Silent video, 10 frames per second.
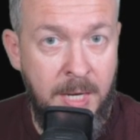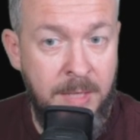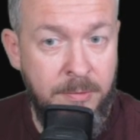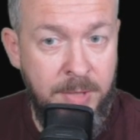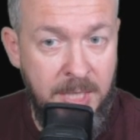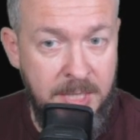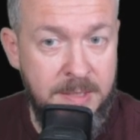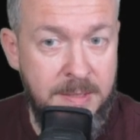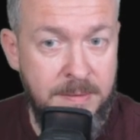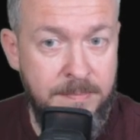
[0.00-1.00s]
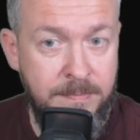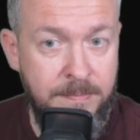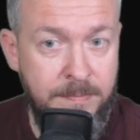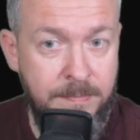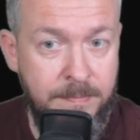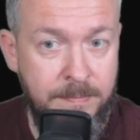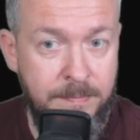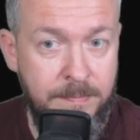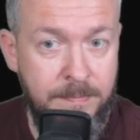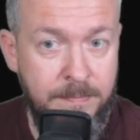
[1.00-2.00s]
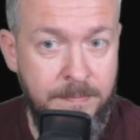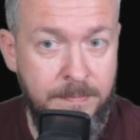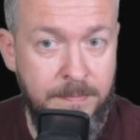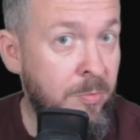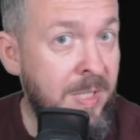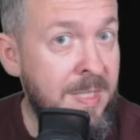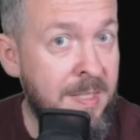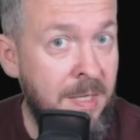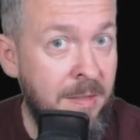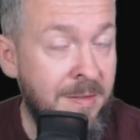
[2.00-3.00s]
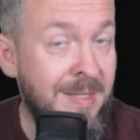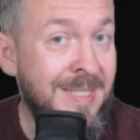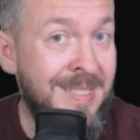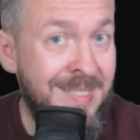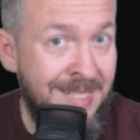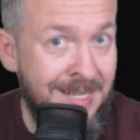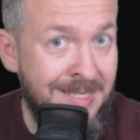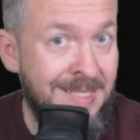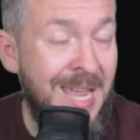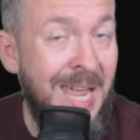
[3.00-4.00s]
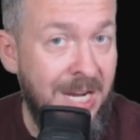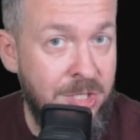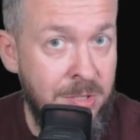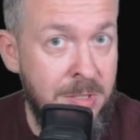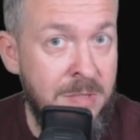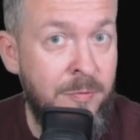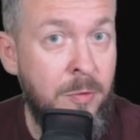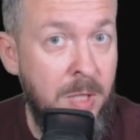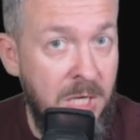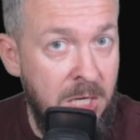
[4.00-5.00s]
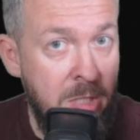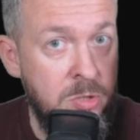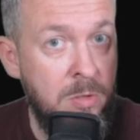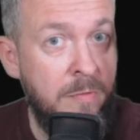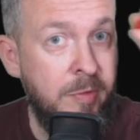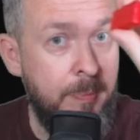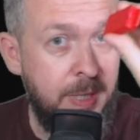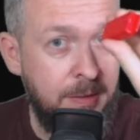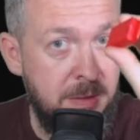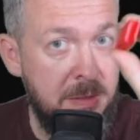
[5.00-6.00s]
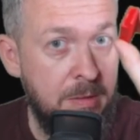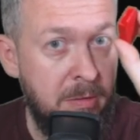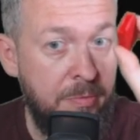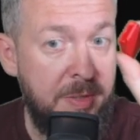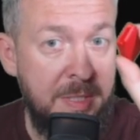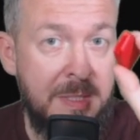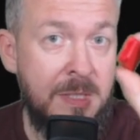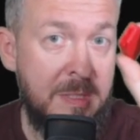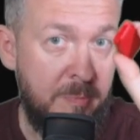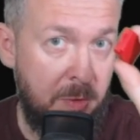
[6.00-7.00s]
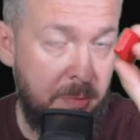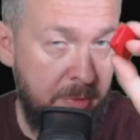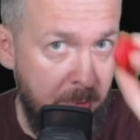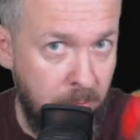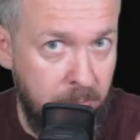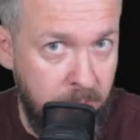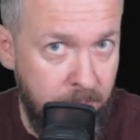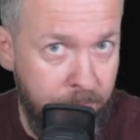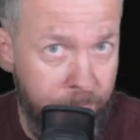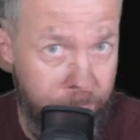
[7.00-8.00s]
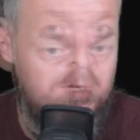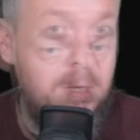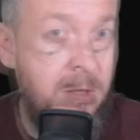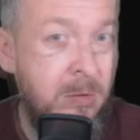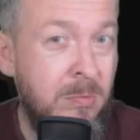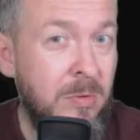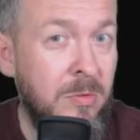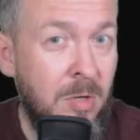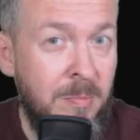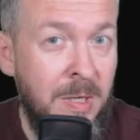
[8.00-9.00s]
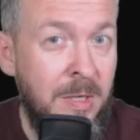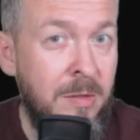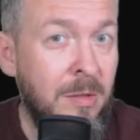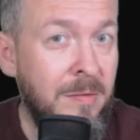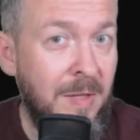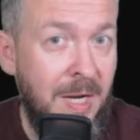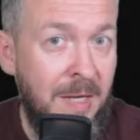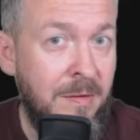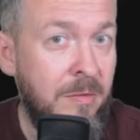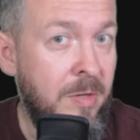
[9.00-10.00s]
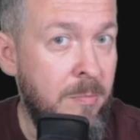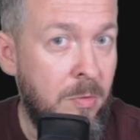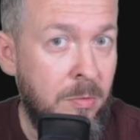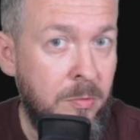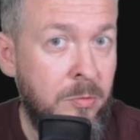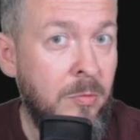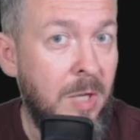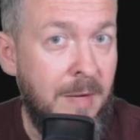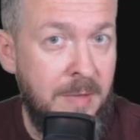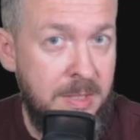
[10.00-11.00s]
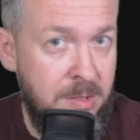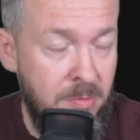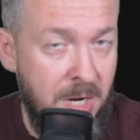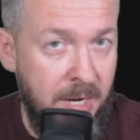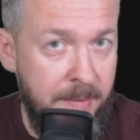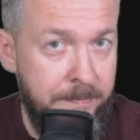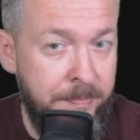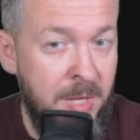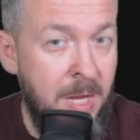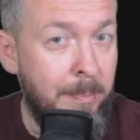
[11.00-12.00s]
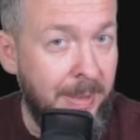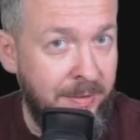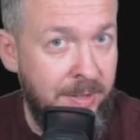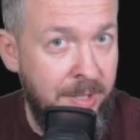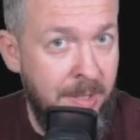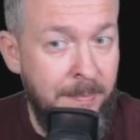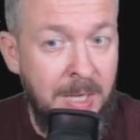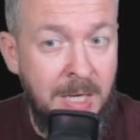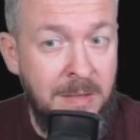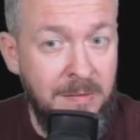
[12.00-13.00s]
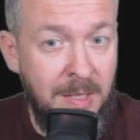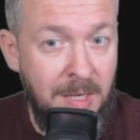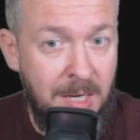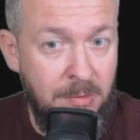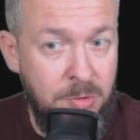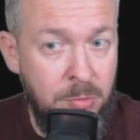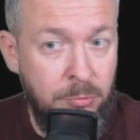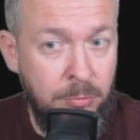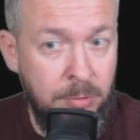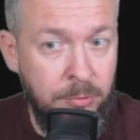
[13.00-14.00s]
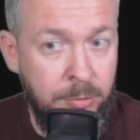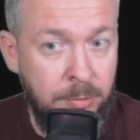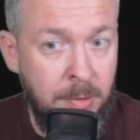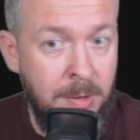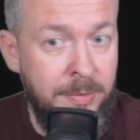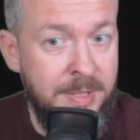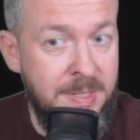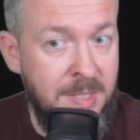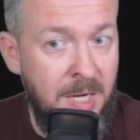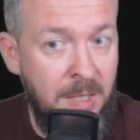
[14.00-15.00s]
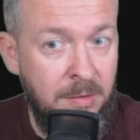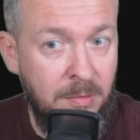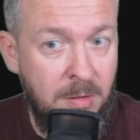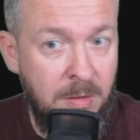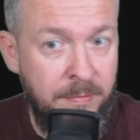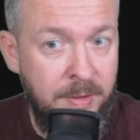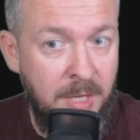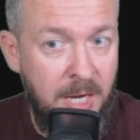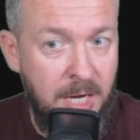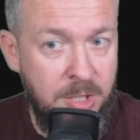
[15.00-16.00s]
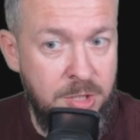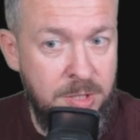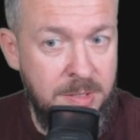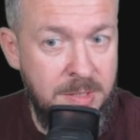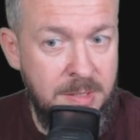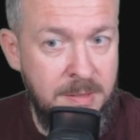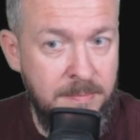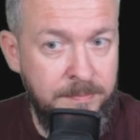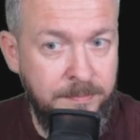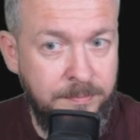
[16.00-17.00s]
and release. So these are the six actions for each of the buttons on this small remote. You would normally not add the remote to Lovelace U I, but here it allows you to control the state of the actions